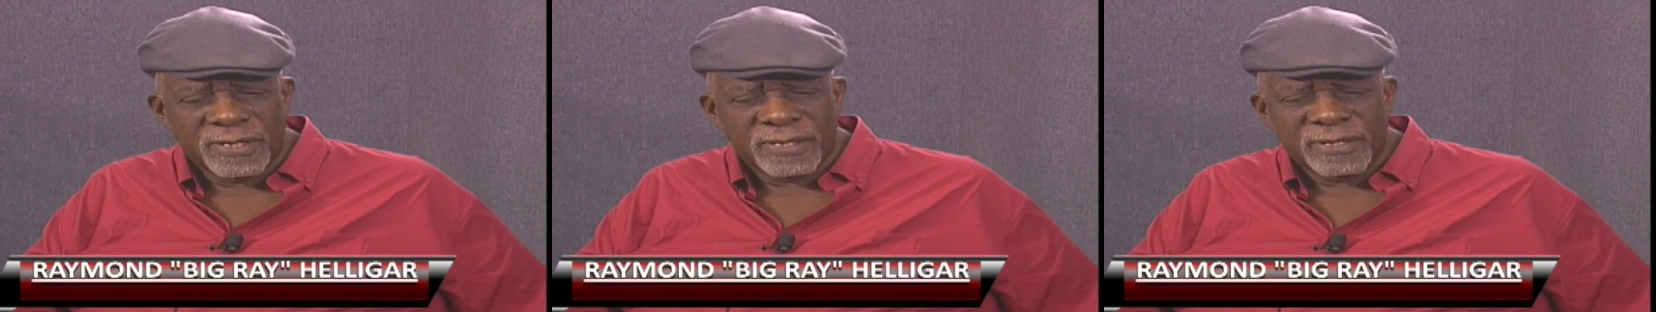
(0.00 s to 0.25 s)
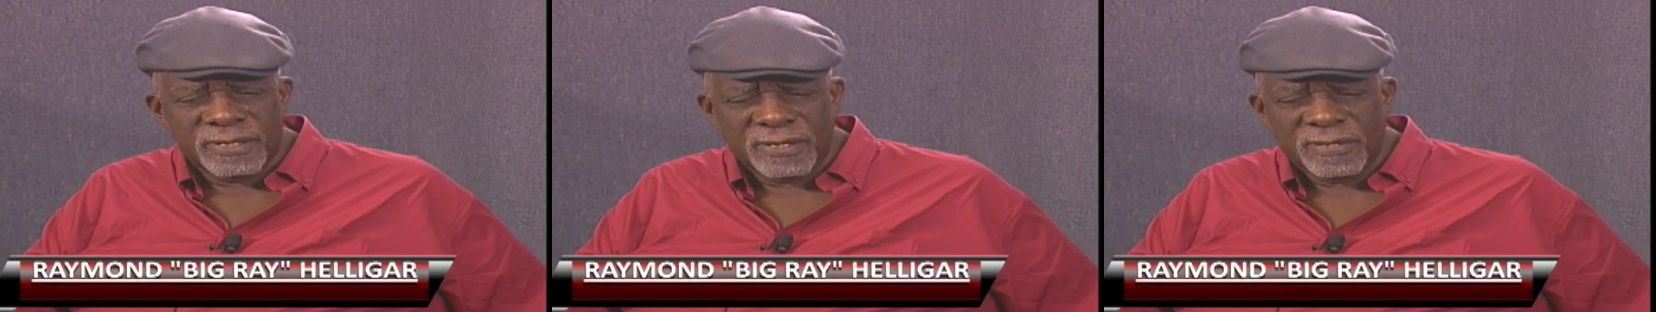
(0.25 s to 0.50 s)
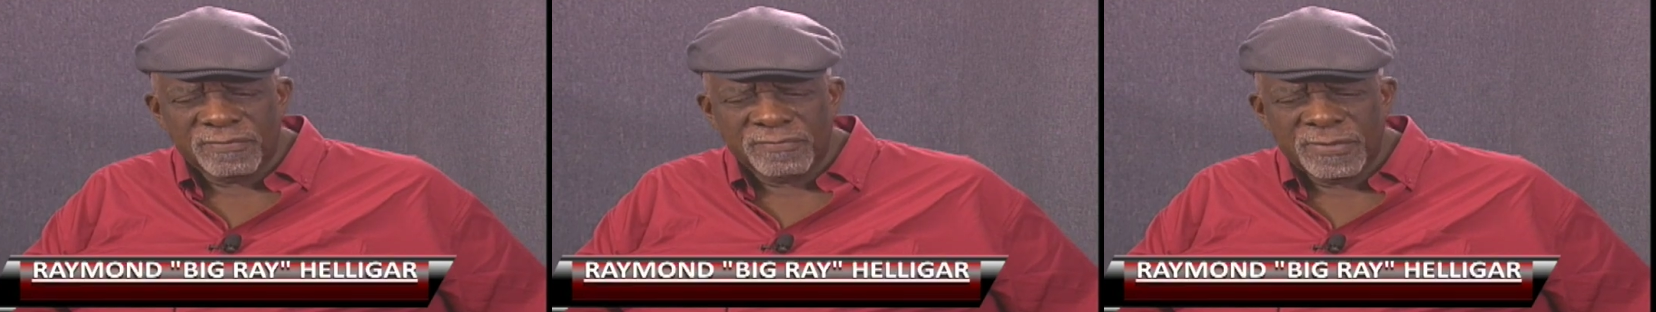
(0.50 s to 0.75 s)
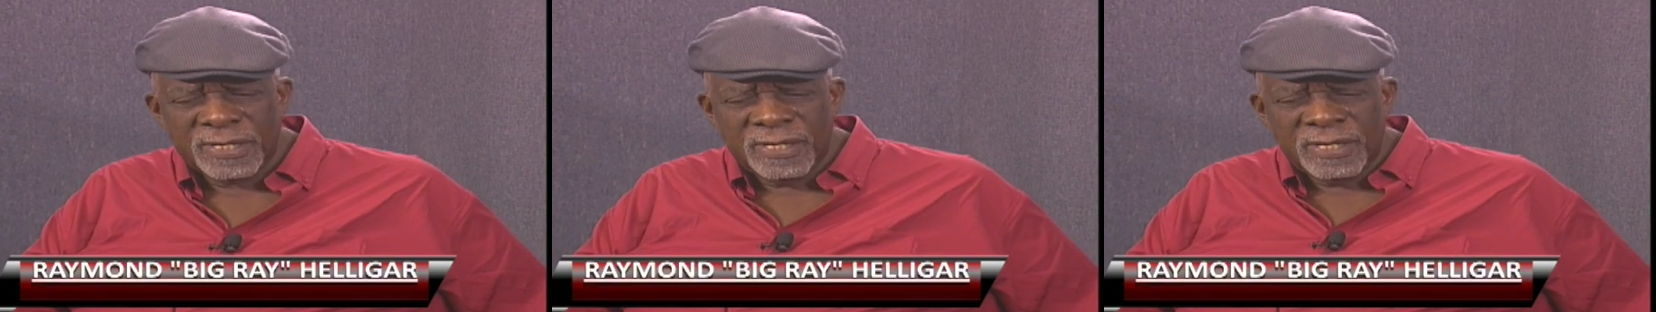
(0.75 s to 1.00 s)
And um,
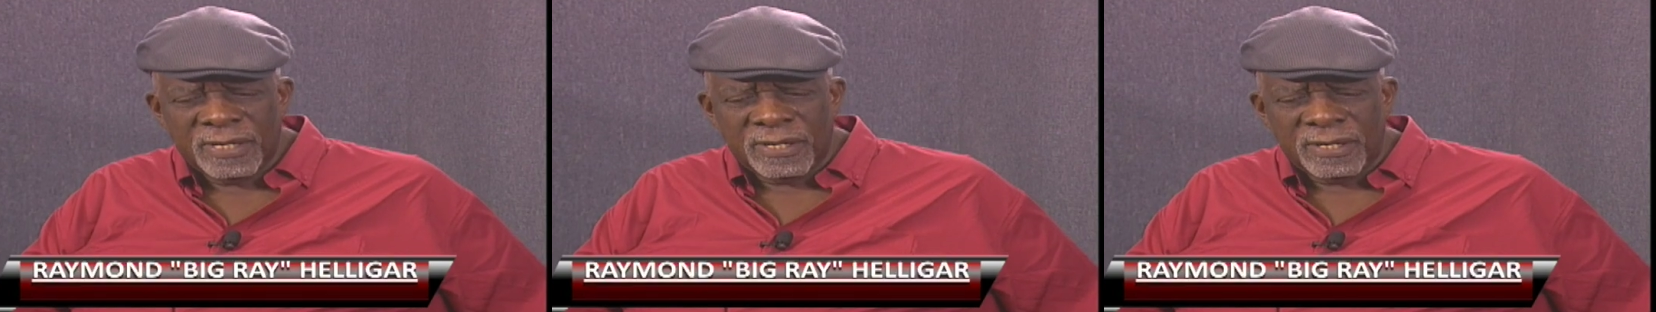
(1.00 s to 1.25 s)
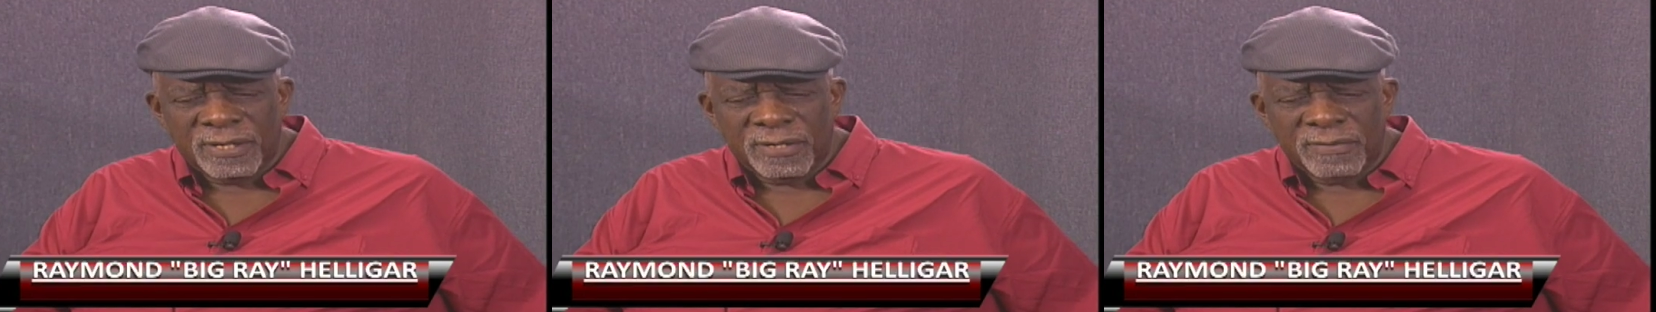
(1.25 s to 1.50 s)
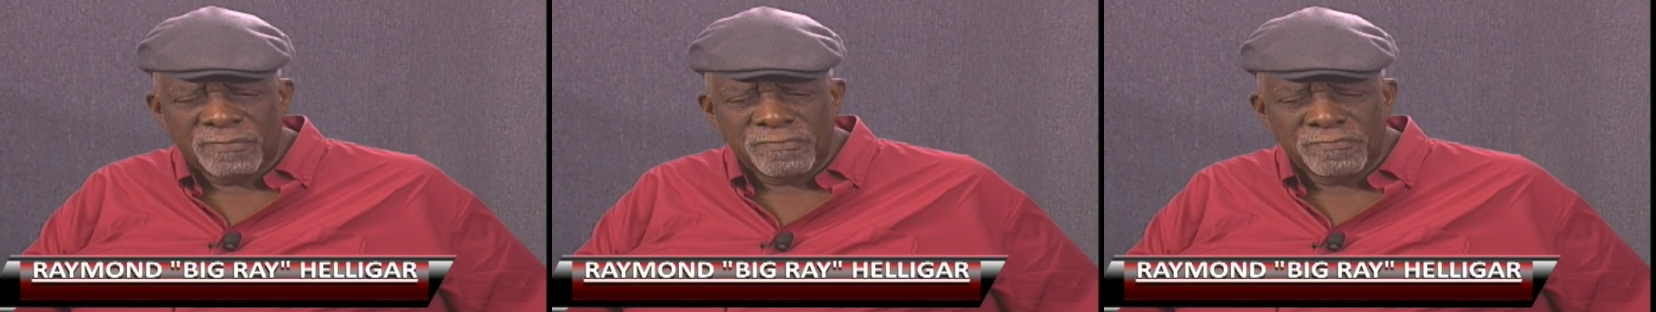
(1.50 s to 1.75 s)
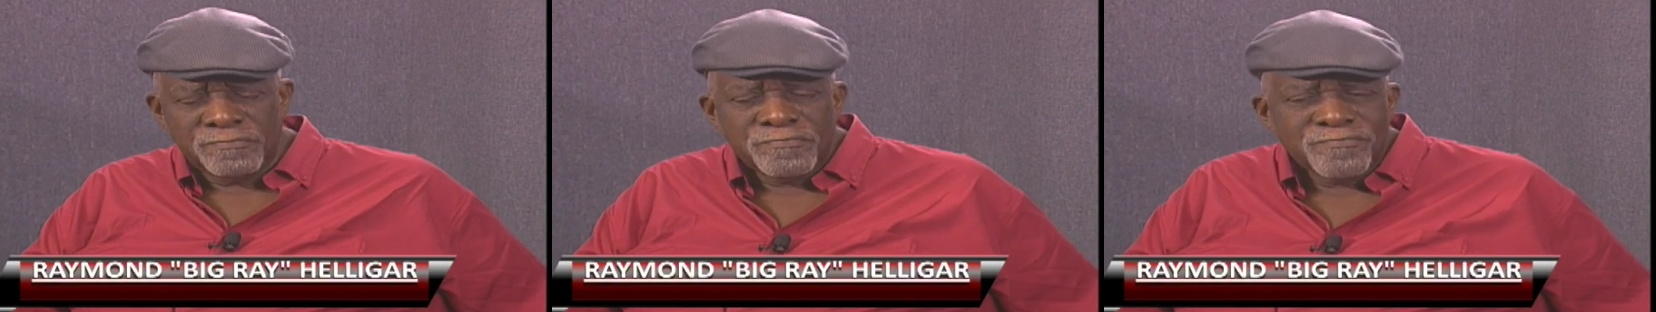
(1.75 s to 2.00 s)

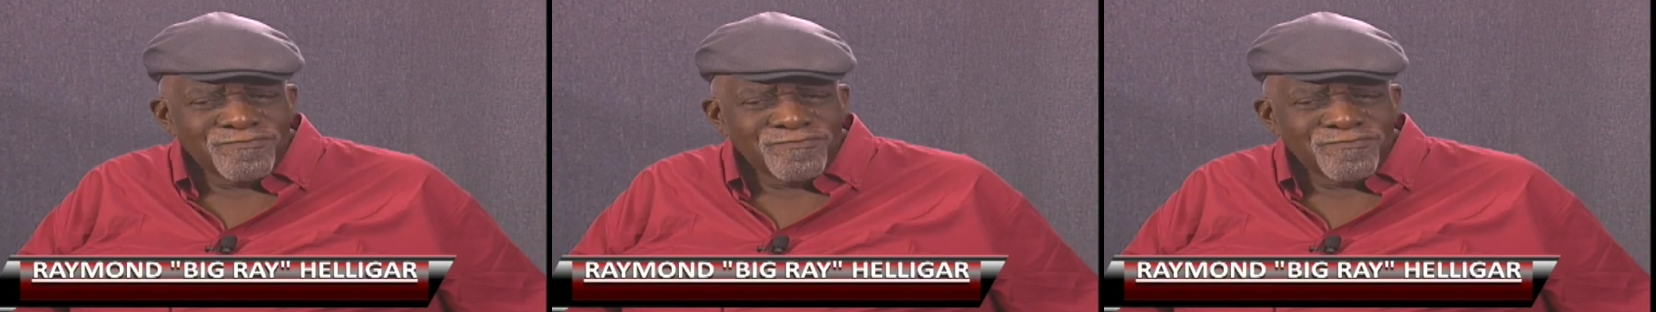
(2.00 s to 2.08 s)
um,